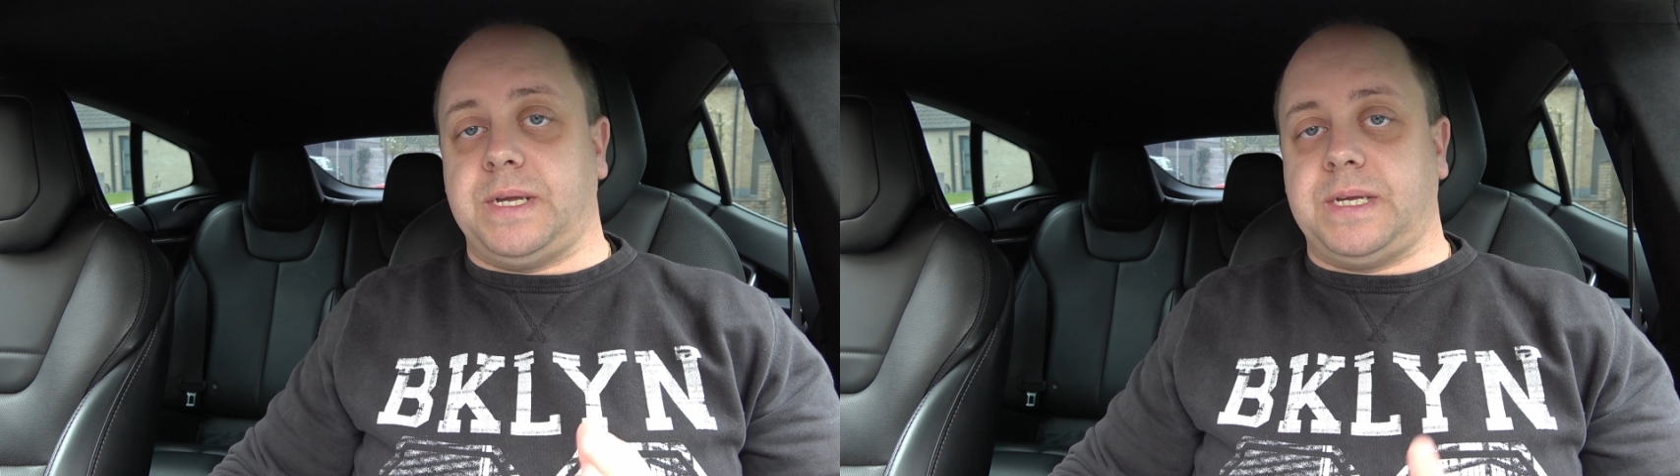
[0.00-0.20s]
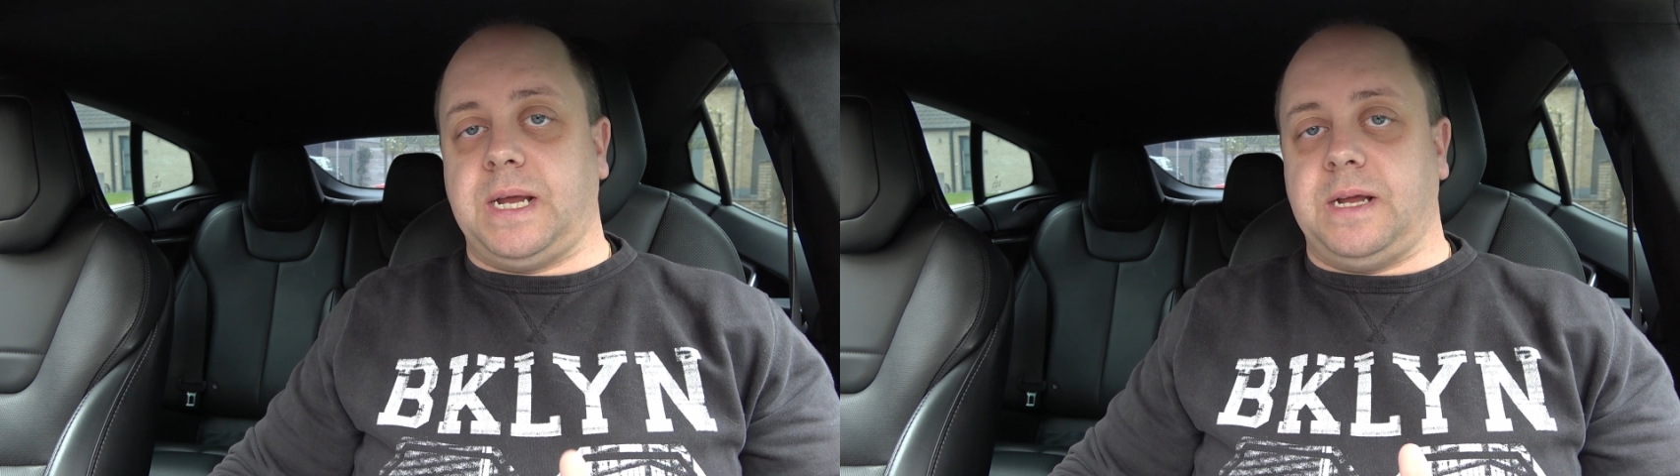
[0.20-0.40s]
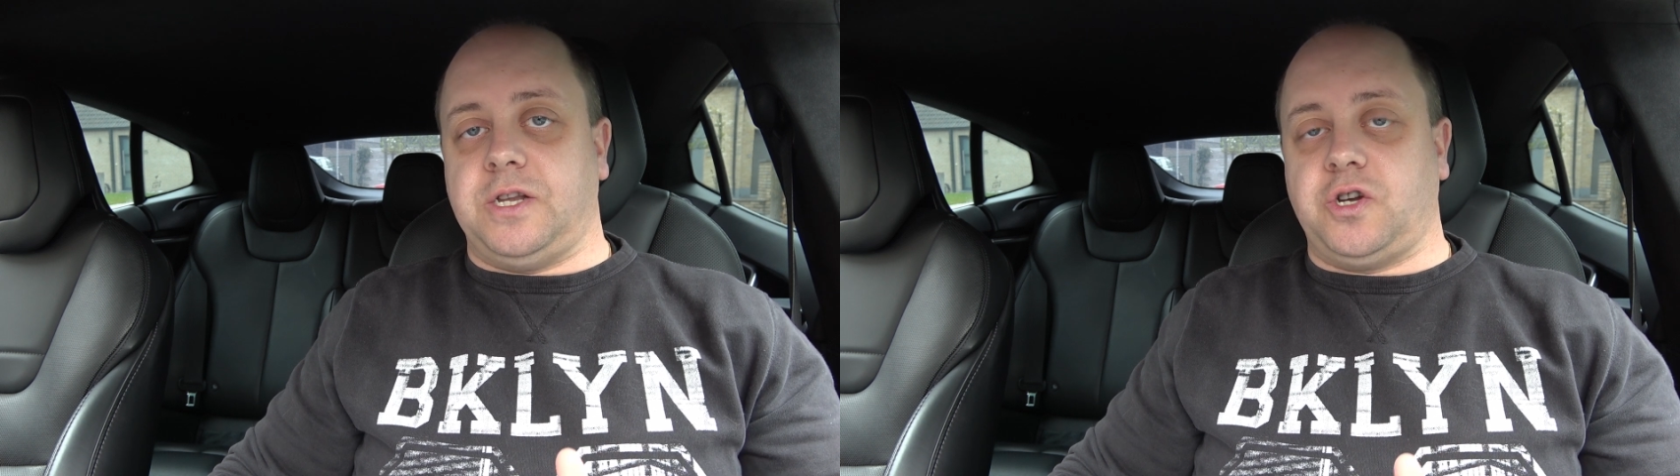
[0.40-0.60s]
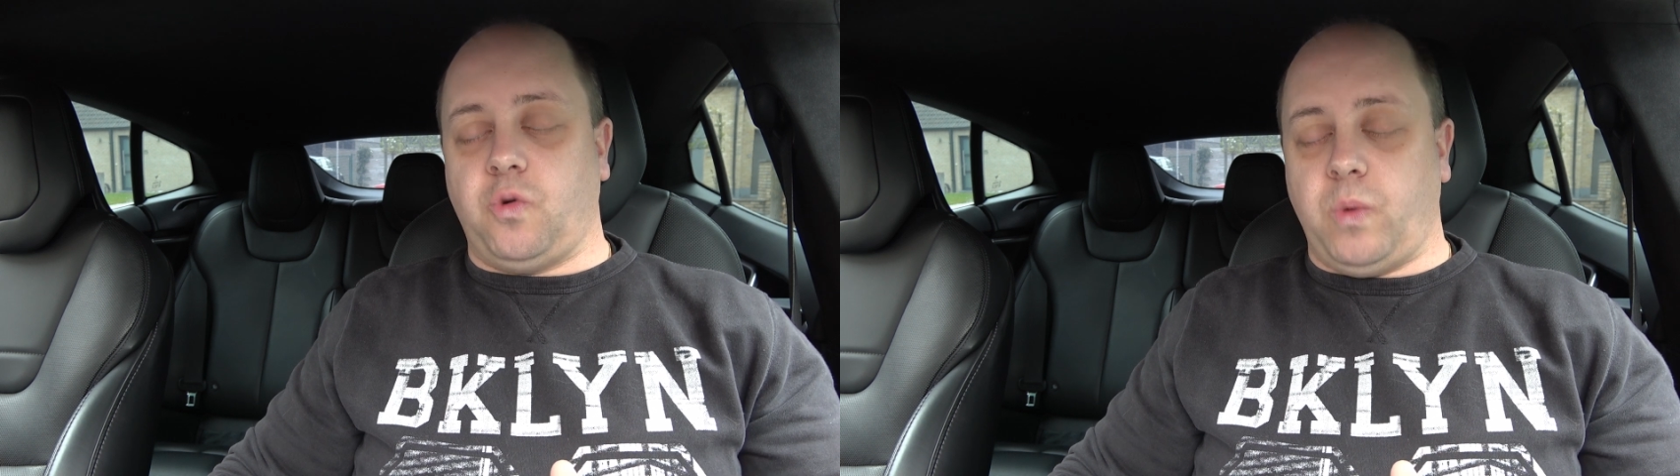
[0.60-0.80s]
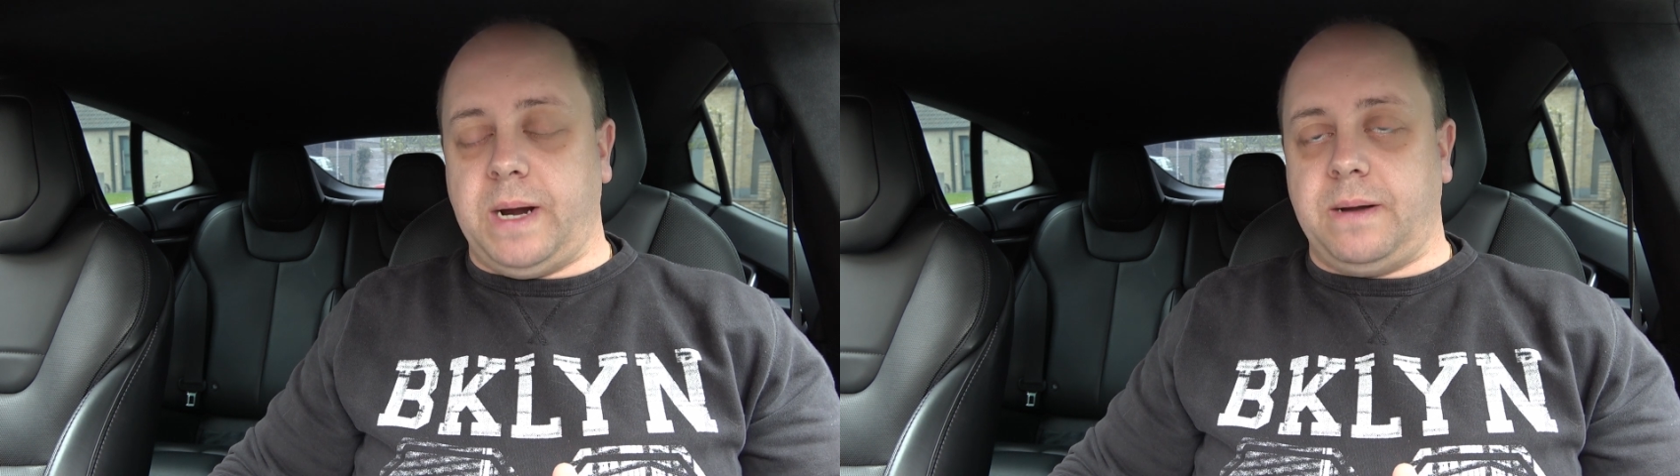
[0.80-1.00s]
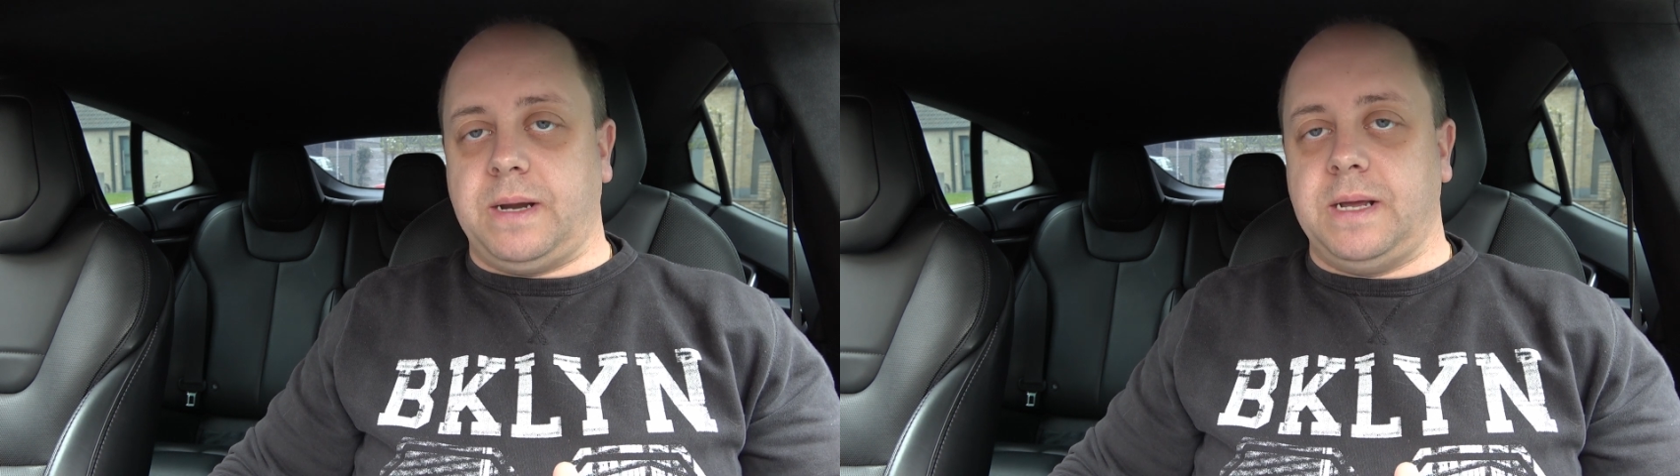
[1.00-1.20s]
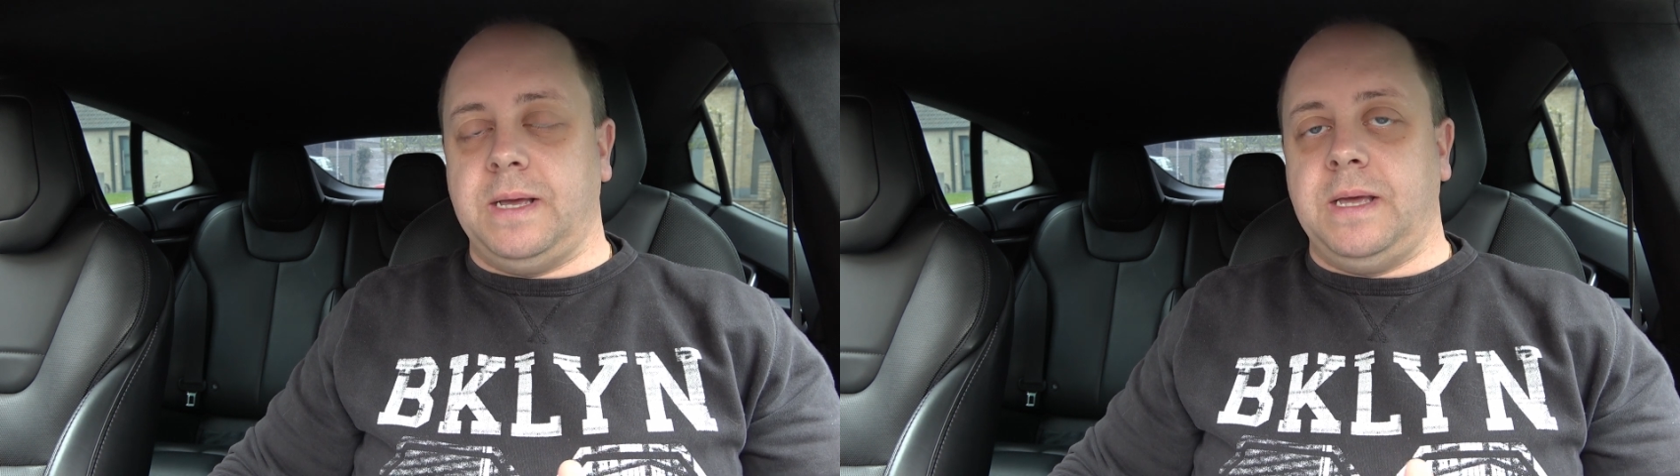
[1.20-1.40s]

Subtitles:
second squared,